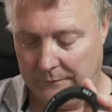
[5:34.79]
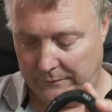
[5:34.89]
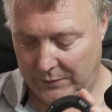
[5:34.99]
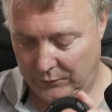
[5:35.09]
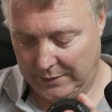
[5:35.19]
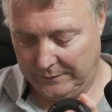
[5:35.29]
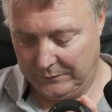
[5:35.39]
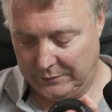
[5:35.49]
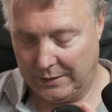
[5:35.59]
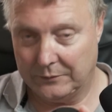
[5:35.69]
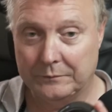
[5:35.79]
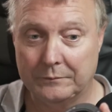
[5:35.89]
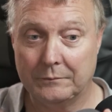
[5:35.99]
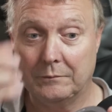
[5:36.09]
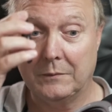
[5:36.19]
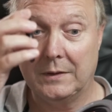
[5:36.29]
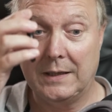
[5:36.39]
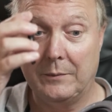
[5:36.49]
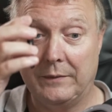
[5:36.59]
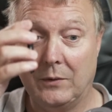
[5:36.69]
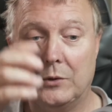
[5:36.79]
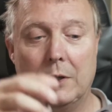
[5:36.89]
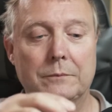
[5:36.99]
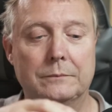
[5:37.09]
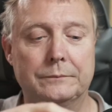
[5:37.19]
filter. So take the filter,